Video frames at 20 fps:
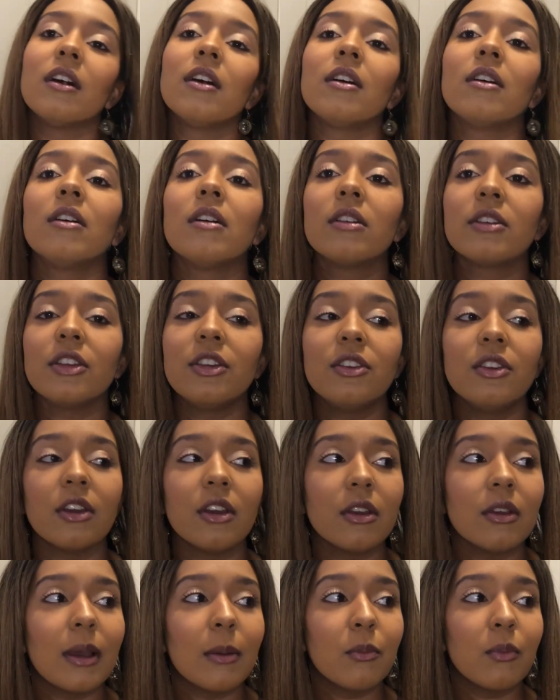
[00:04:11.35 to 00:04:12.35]
oh, you
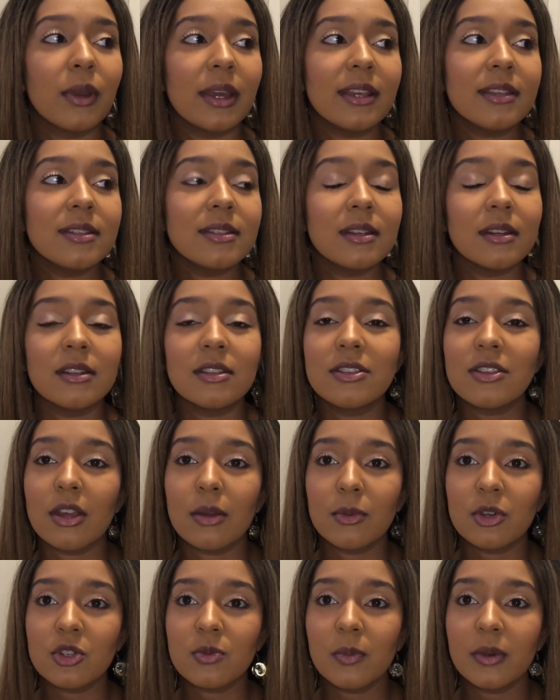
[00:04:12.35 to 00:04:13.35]
know, I'm wasting
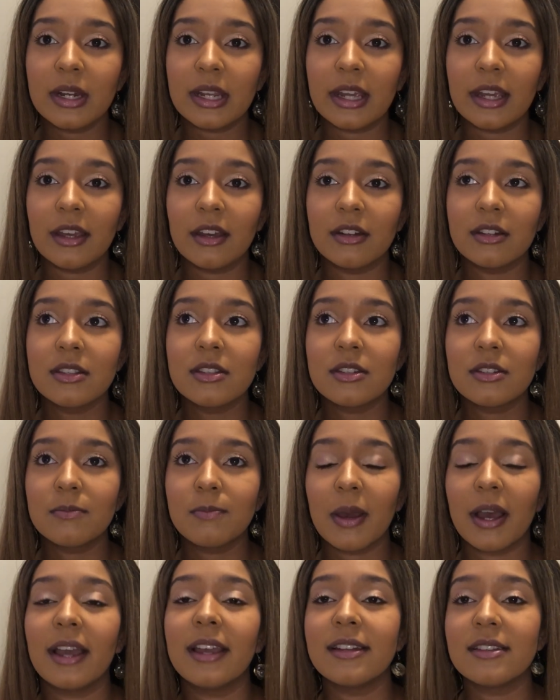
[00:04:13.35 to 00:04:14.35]
so much money on
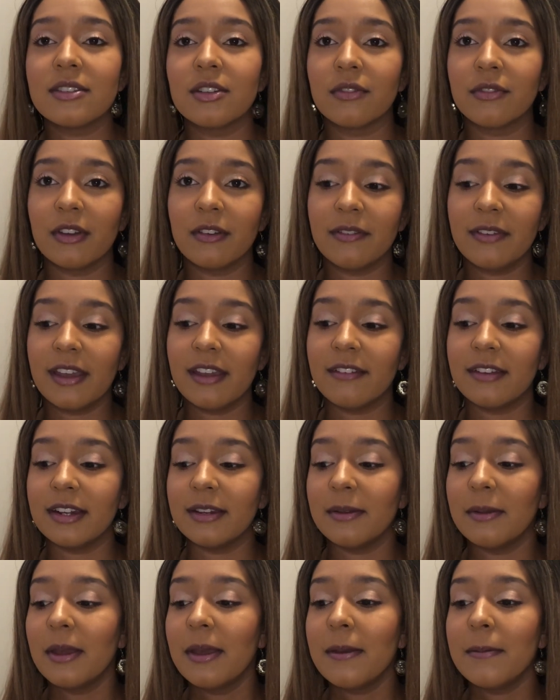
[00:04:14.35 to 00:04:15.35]
buying stuff over here,
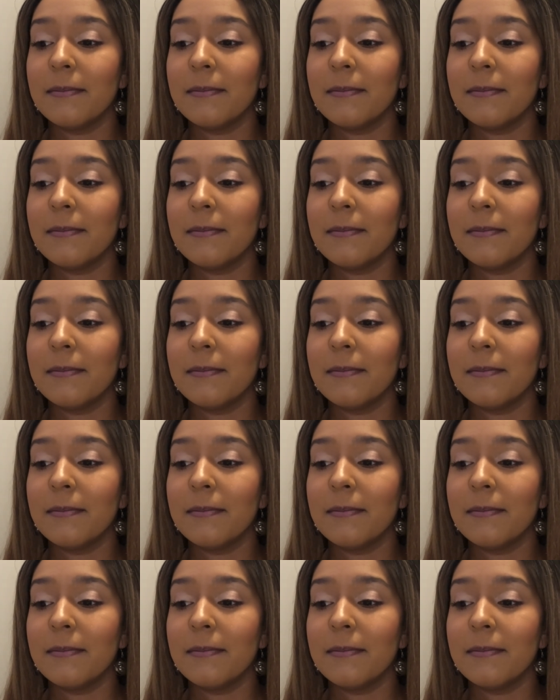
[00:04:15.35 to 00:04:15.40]
and